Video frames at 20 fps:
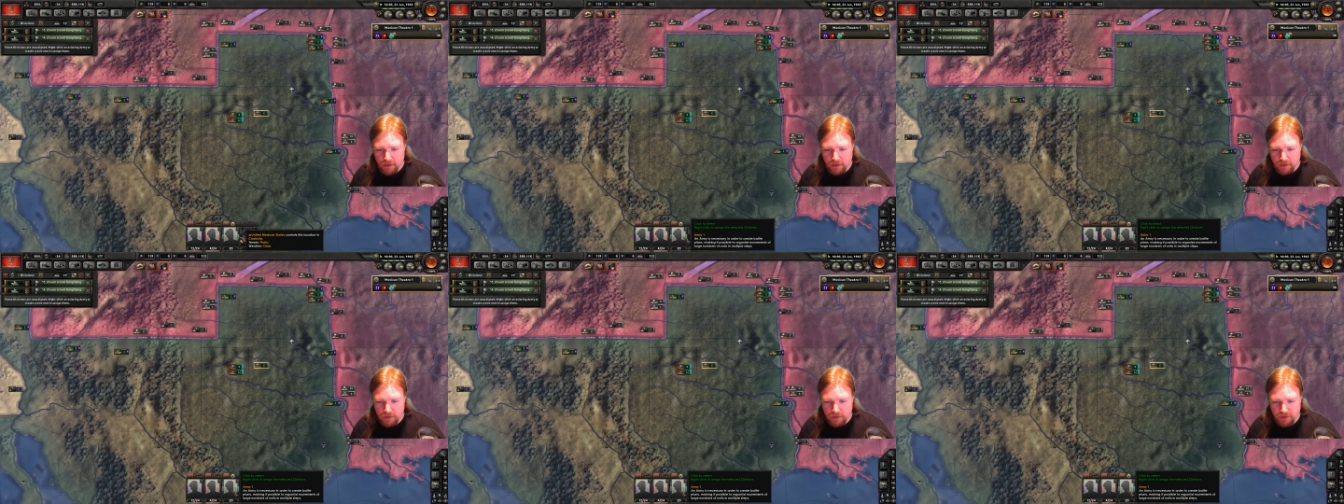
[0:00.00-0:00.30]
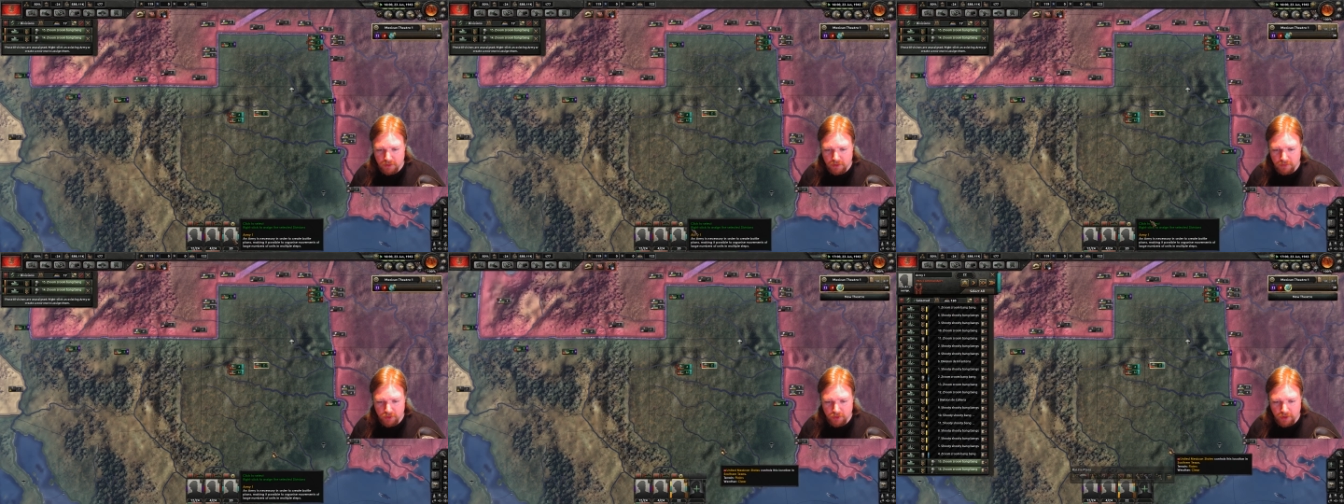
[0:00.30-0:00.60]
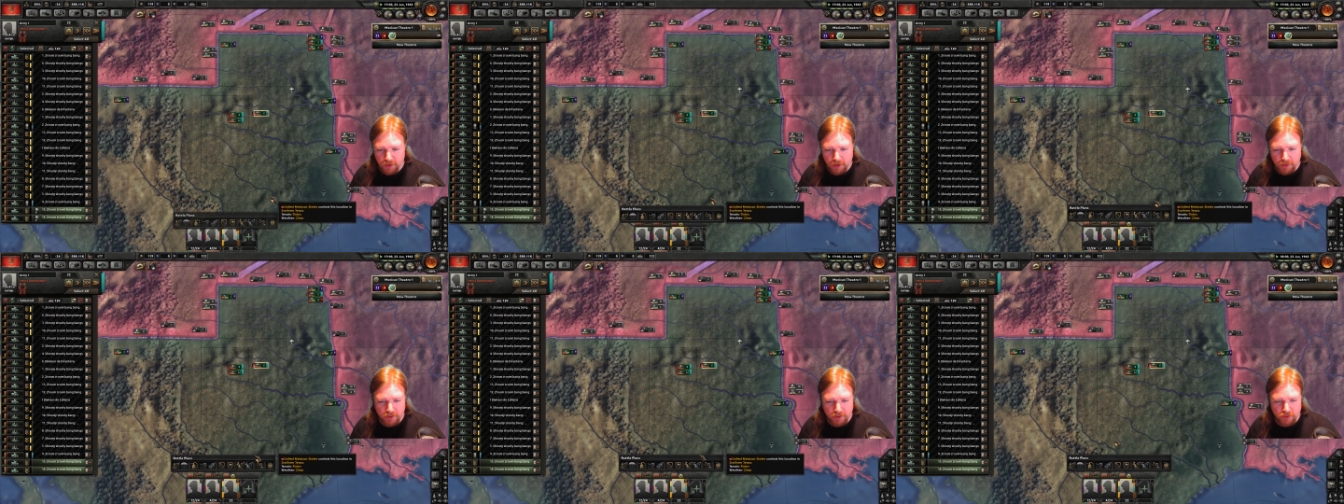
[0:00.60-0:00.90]
I'll put
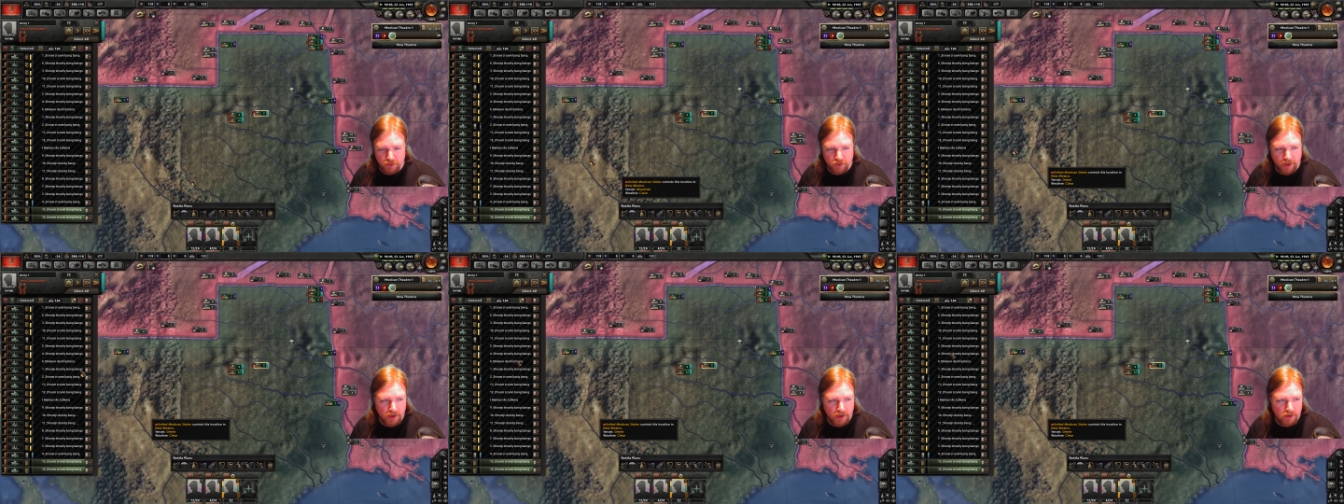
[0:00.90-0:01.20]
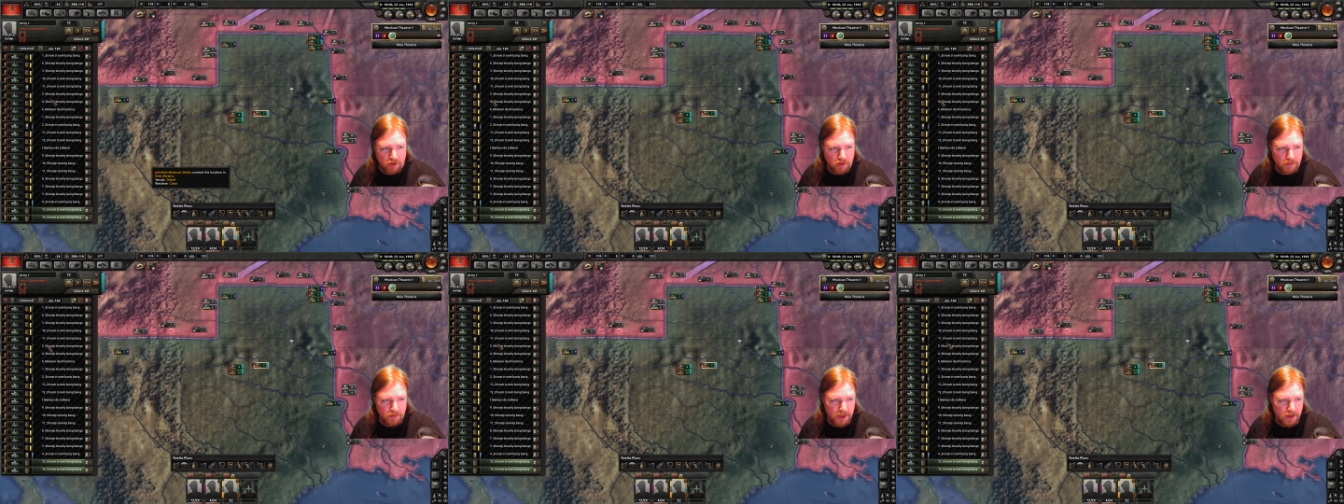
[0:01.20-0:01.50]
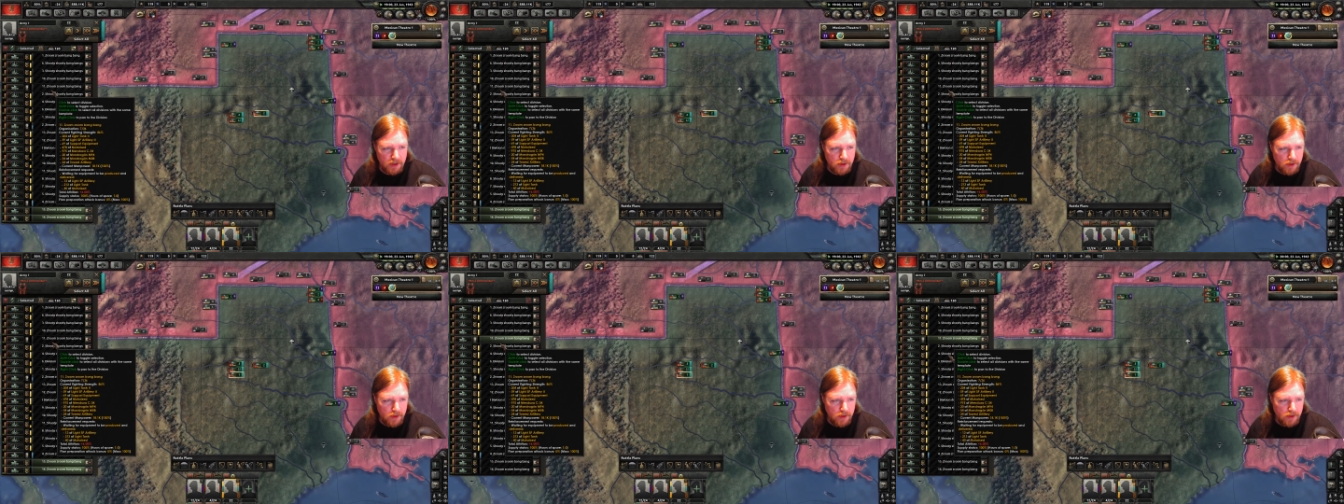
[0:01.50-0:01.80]
you in the training army,
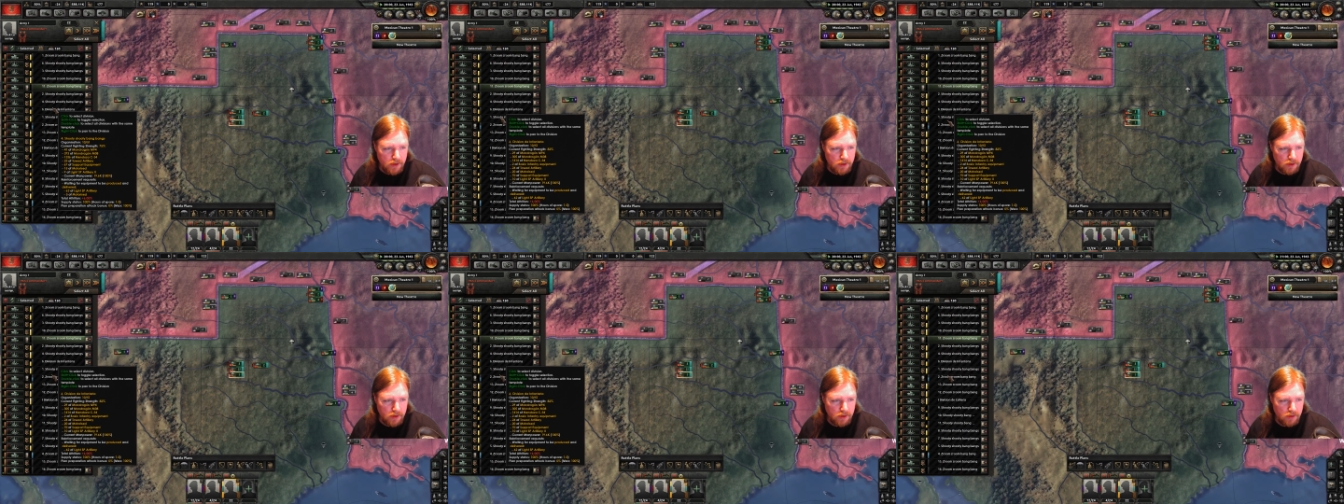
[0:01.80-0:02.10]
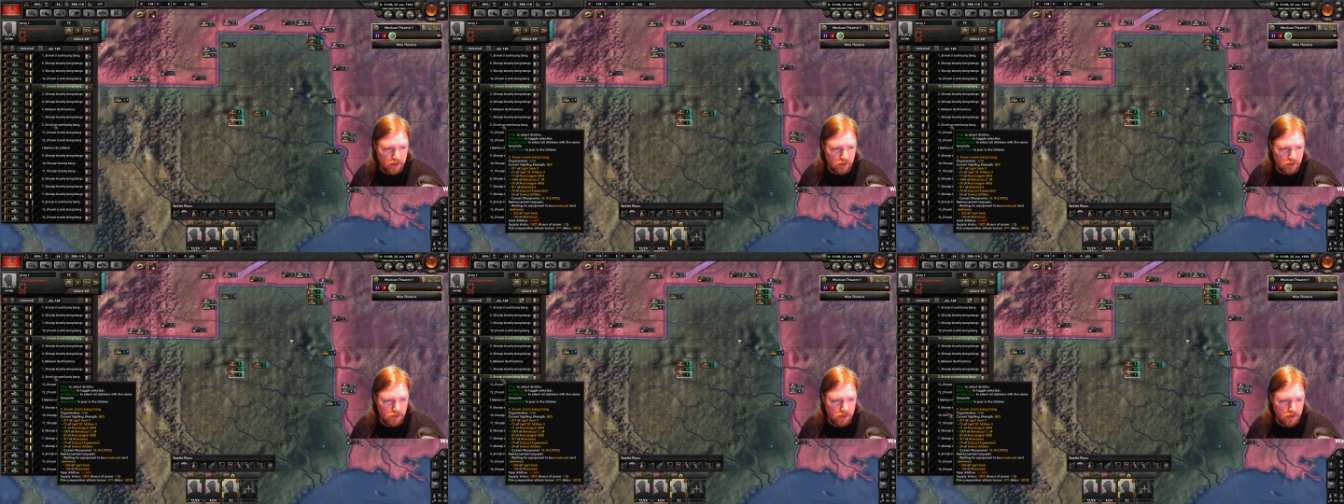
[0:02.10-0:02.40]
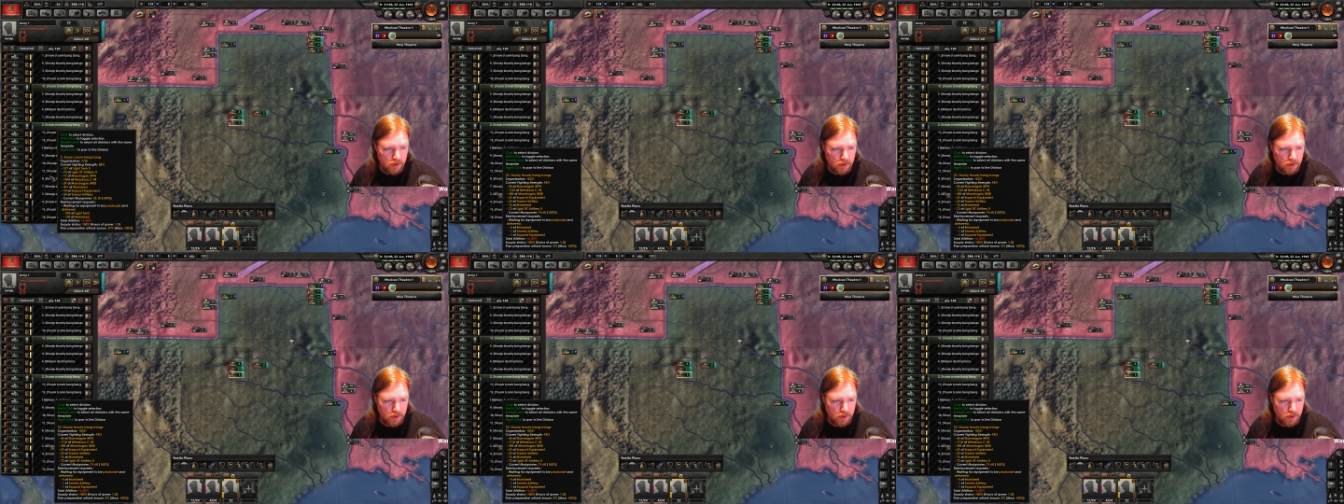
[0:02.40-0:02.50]
you